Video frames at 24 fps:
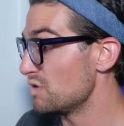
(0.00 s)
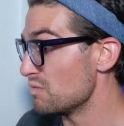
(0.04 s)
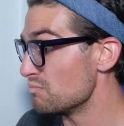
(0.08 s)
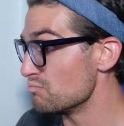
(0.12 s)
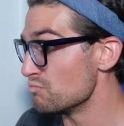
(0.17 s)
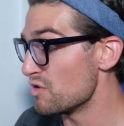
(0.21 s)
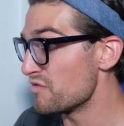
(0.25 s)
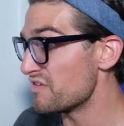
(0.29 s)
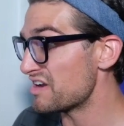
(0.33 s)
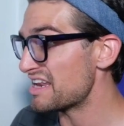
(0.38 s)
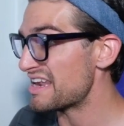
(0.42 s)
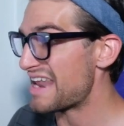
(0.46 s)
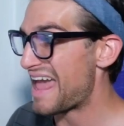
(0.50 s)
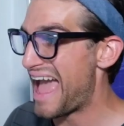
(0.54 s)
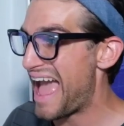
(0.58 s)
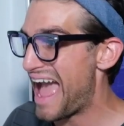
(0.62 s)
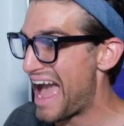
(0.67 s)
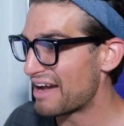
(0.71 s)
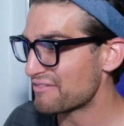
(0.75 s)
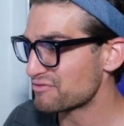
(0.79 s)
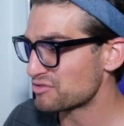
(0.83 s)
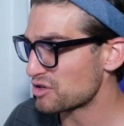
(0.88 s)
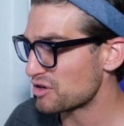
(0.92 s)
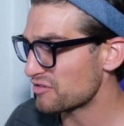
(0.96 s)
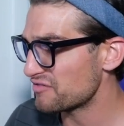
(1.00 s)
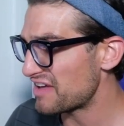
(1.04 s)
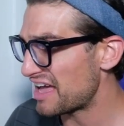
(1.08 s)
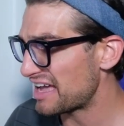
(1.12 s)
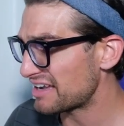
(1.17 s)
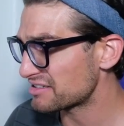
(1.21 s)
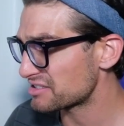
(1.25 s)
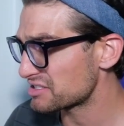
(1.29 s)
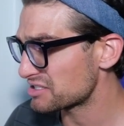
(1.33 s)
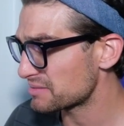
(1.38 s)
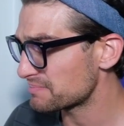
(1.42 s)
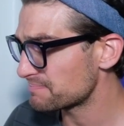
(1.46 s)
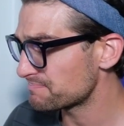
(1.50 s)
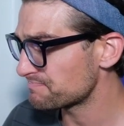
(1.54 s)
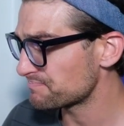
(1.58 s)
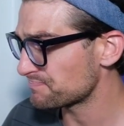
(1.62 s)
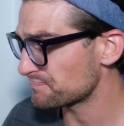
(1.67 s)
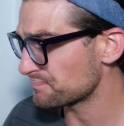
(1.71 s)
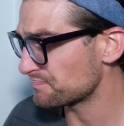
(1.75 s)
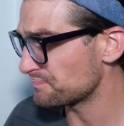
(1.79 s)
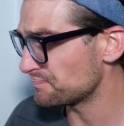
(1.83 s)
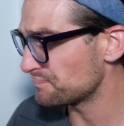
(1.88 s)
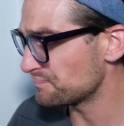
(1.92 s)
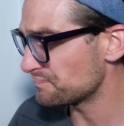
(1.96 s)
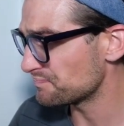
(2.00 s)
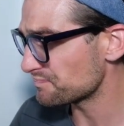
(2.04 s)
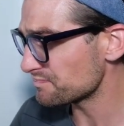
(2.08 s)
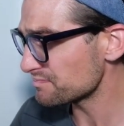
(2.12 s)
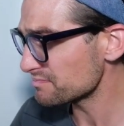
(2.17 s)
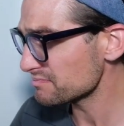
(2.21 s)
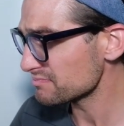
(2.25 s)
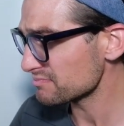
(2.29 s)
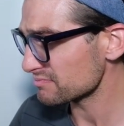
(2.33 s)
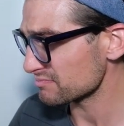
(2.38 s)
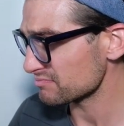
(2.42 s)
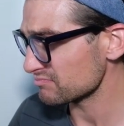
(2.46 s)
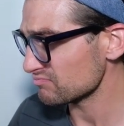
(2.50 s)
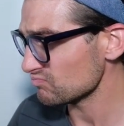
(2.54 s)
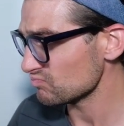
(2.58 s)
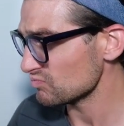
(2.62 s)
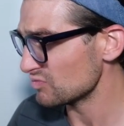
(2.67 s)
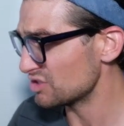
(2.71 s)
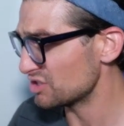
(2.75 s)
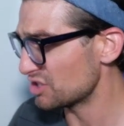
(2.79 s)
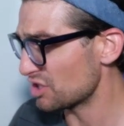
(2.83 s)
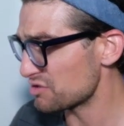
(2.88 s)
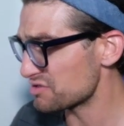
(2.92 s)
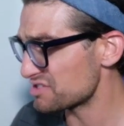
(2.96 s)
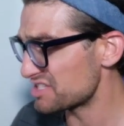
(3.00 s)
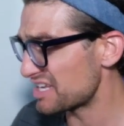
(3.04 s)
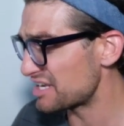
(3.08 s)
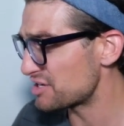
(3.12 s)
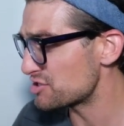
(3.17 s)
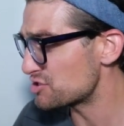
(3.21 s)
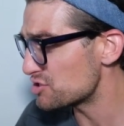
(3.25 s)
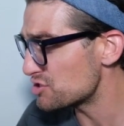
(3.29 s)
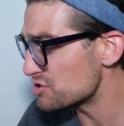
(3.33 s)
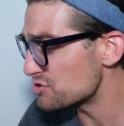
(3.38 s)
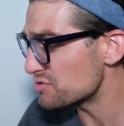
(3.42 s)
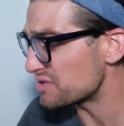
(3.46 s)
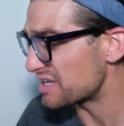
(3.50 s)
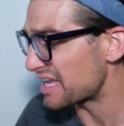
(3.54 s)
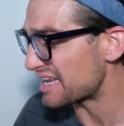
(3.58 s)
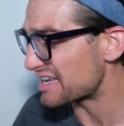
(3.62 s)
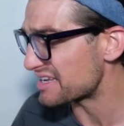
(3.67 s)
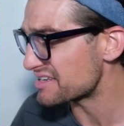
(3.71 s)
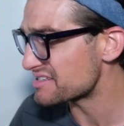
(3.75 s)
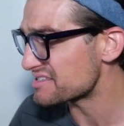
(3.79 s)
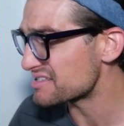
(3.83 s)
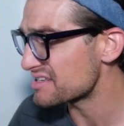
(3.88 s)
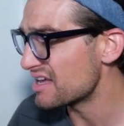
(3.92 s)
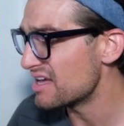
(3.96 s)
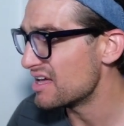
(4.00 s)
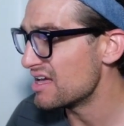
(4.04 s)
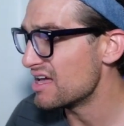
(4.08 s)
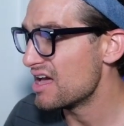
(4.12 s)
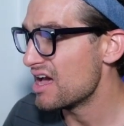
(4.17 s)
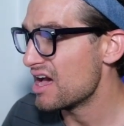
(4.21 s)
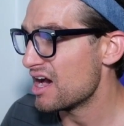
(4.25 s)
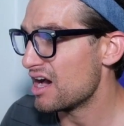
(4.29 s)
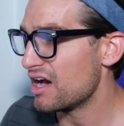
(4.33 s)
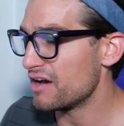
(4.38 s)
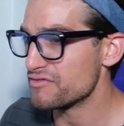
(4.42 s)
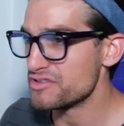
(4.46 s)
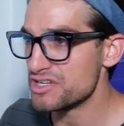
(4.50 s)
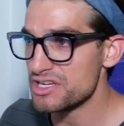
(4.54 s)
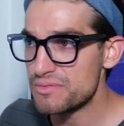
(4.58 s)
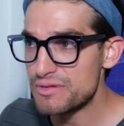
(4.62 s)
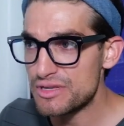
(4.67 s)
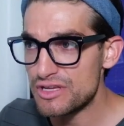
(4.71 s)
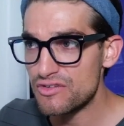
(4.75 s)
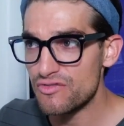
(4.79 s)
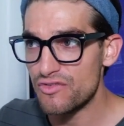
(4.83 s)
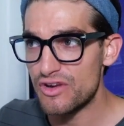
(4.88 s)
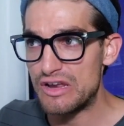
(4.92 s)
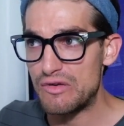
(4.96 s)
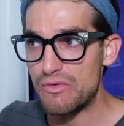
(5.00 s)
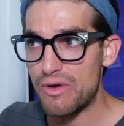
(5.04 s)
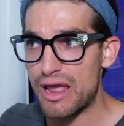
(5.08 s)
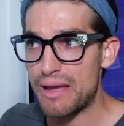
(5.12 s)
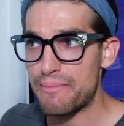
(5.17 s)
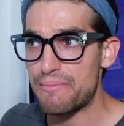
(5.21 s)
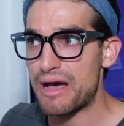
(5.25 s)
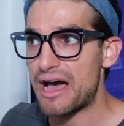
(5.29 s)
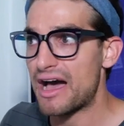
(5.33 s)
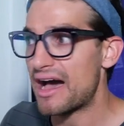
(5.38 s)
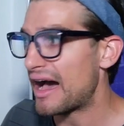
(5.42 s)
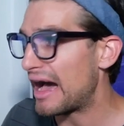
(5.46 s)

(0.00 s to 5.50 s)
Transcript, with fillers: Moving into After Effects, they're saying two gigs of G P U V RAM.